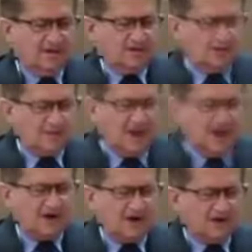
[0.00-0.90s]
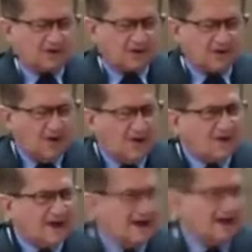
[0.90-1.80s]
to make your
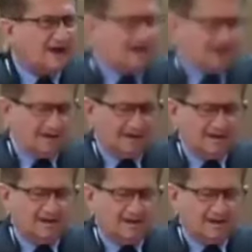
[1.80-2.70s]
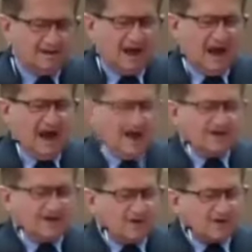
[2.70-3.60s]
calling and
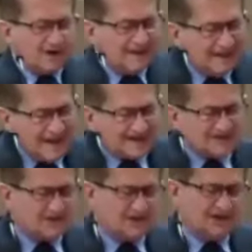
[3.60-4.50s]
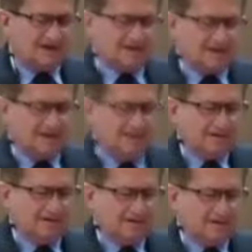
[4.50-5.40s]
your election
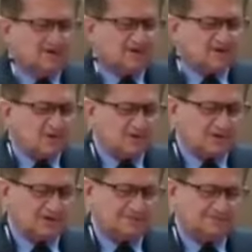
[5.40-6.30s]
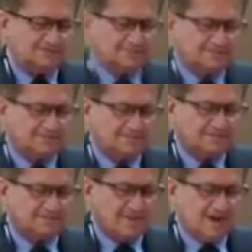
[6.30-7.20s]
sure.
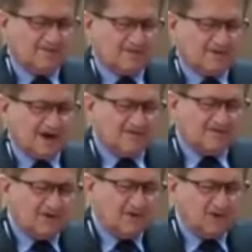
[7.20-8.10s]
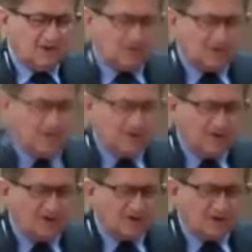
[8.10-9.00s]
For if you
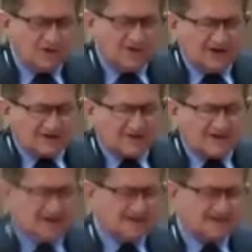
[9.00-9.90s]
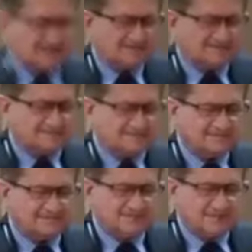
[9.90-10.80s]
do these things,
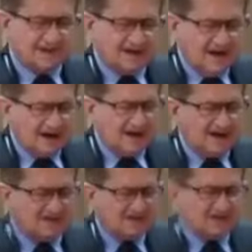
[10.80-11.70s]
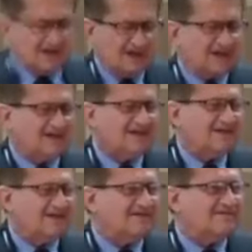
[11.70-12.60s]
ye shall
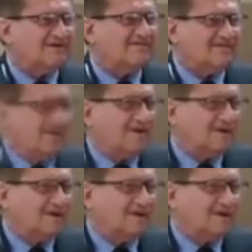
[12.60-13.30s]
never fall.